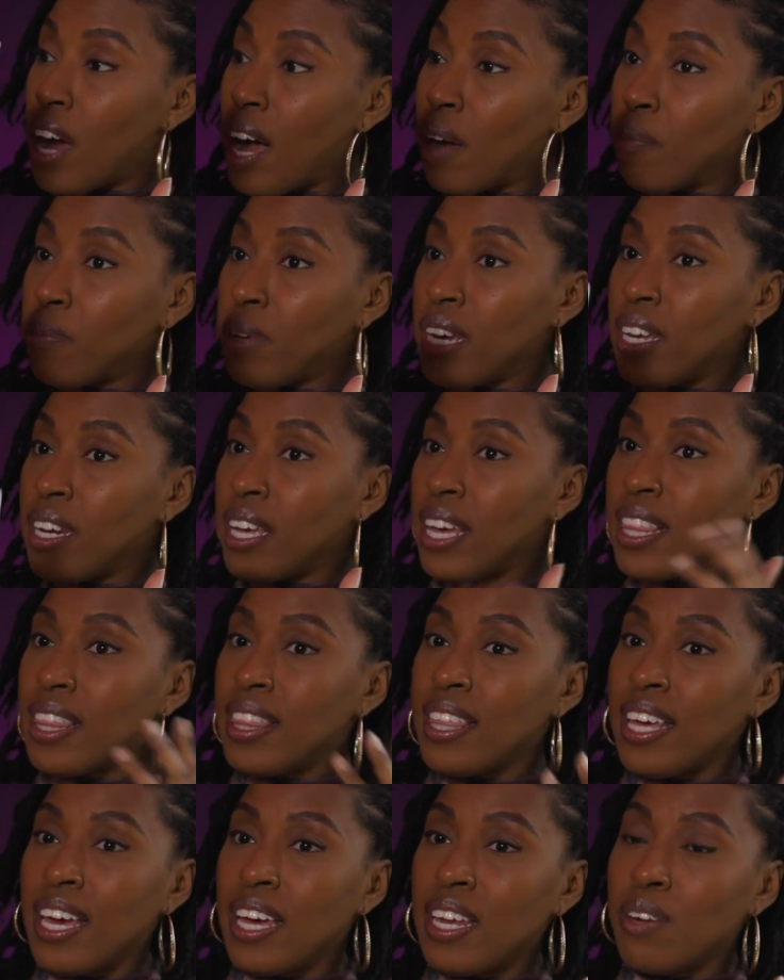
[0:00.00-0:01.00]
I mean, and
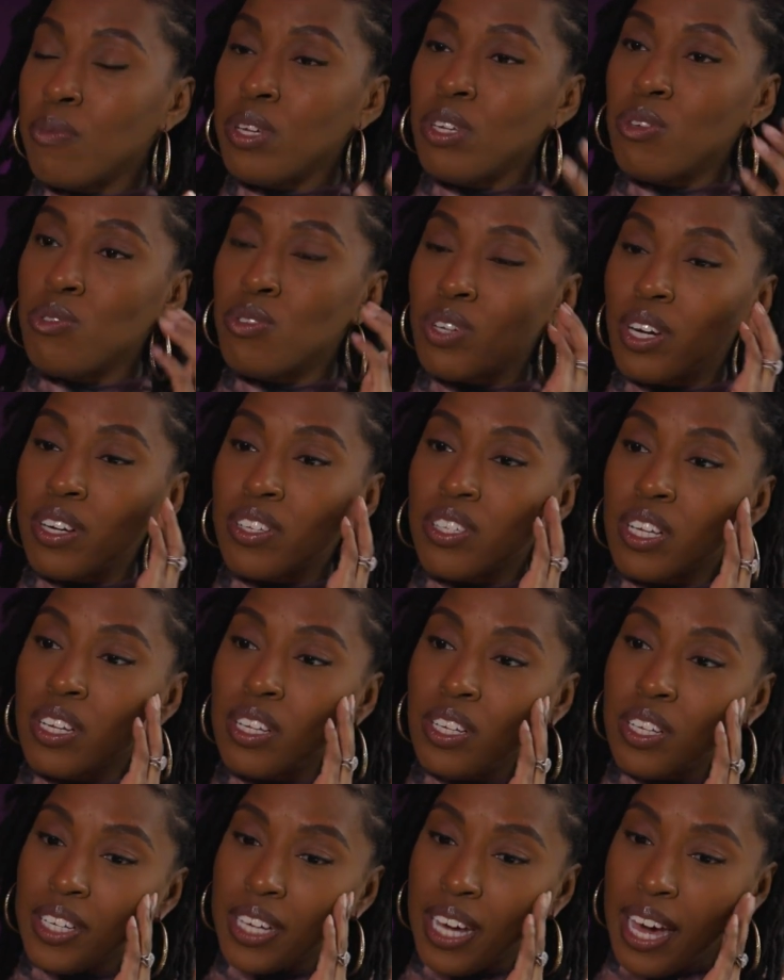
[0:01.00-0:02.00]
then when you start to
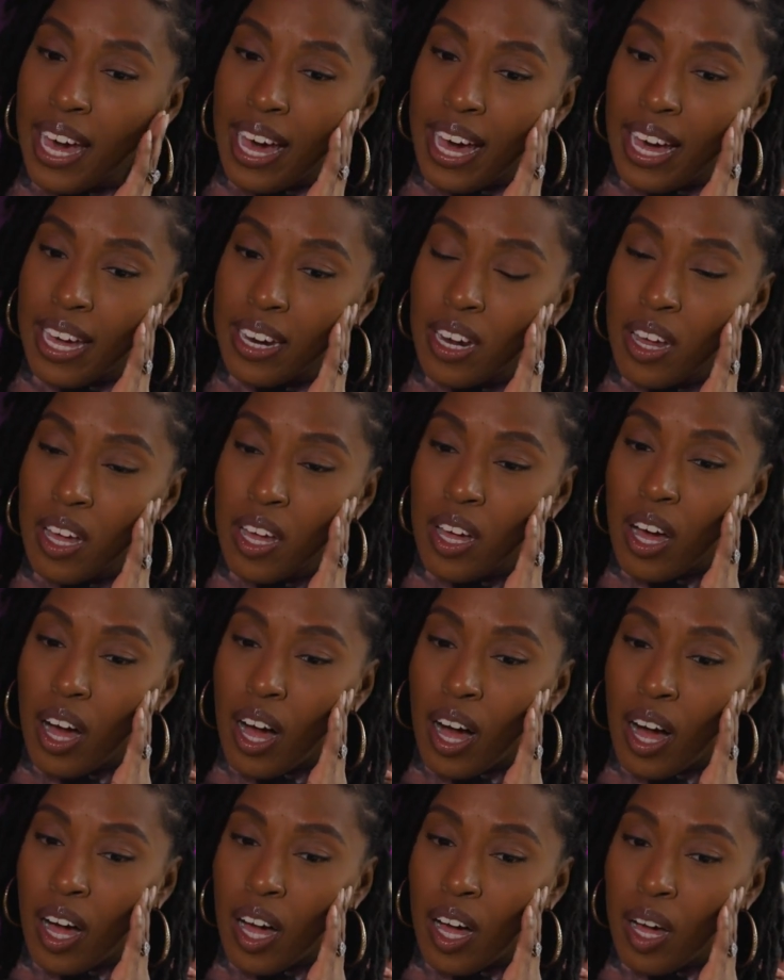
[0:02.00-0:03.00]
look at
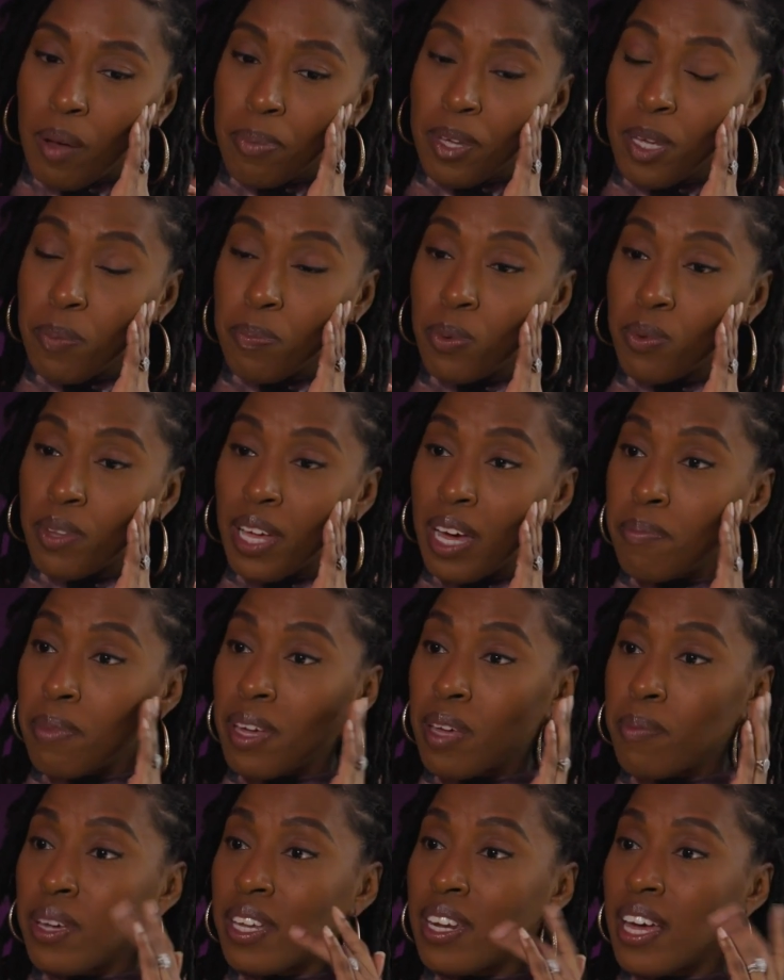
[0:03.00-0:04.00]
people that
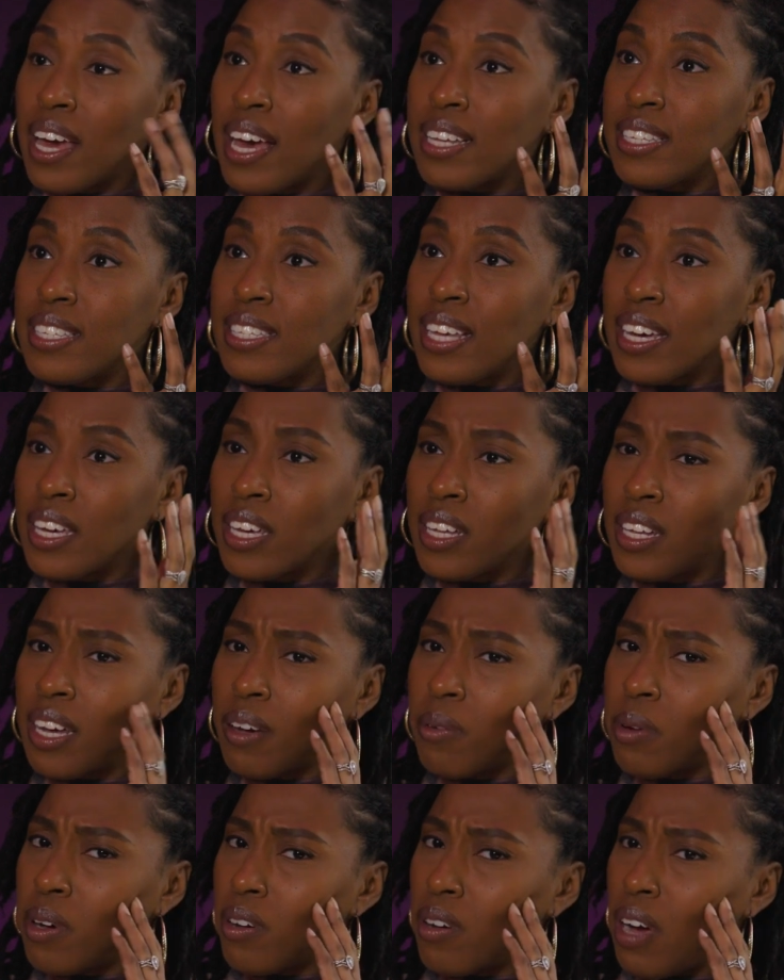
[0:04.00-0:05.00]
may be in ed tech, you're
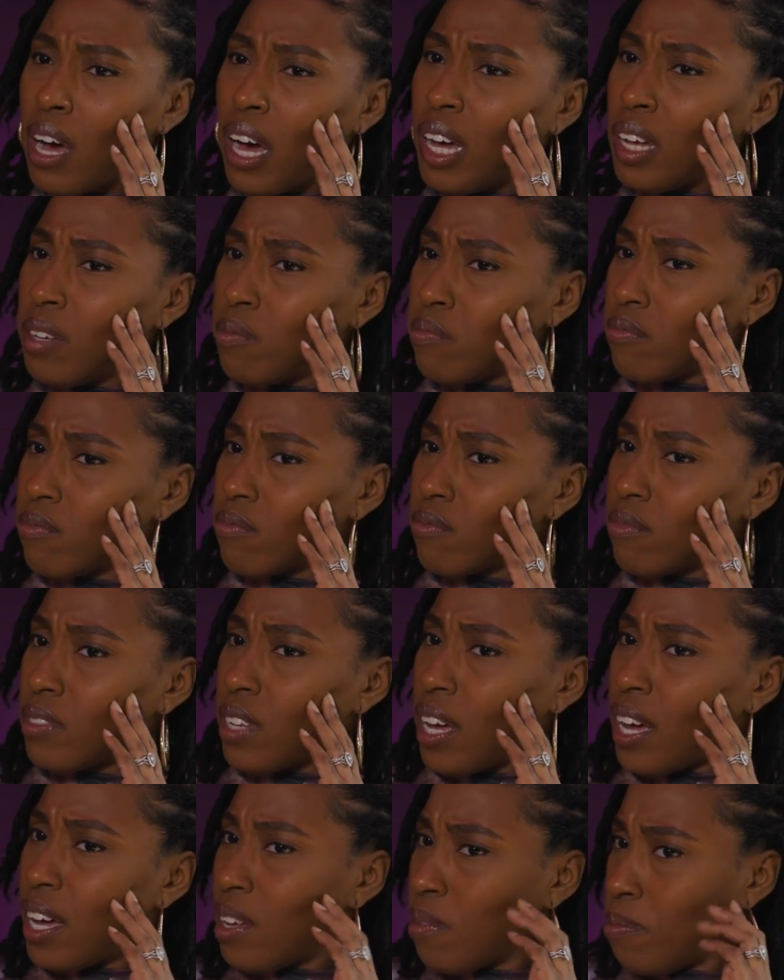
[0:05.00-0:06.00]
like, well,
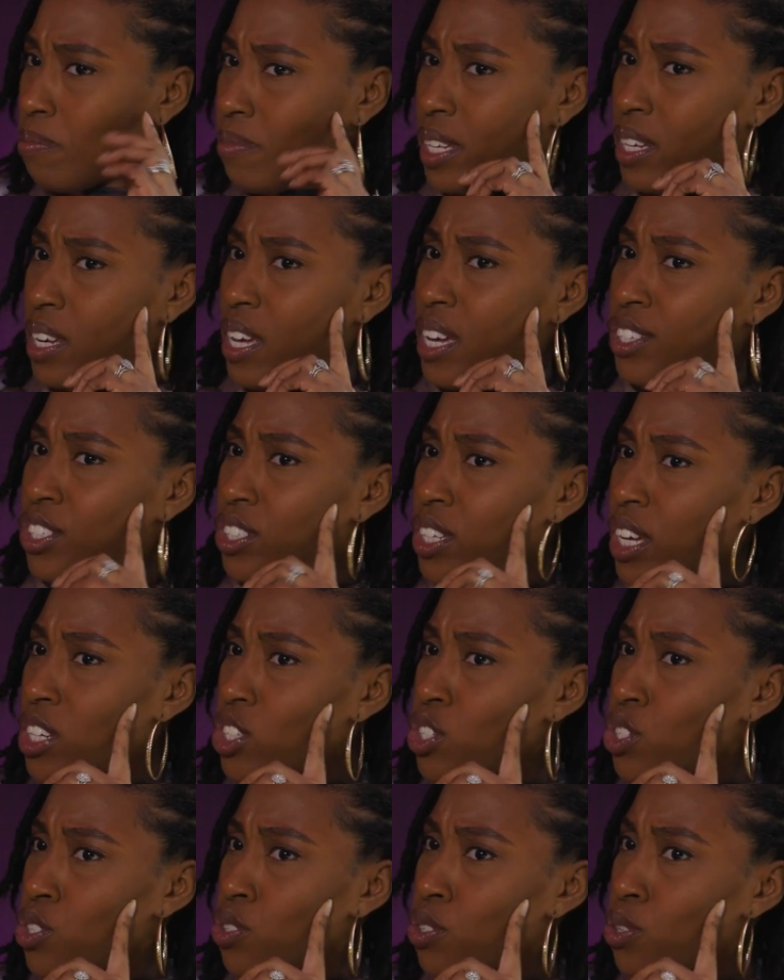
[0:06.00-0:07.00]
I'm in
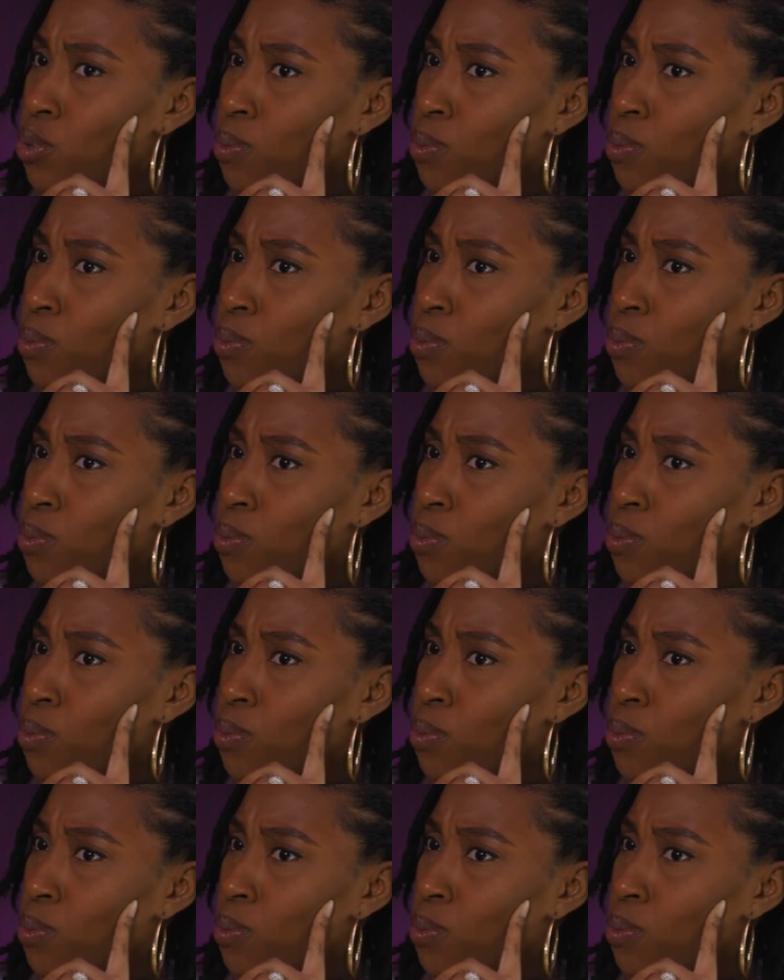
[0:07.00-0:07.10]
education too.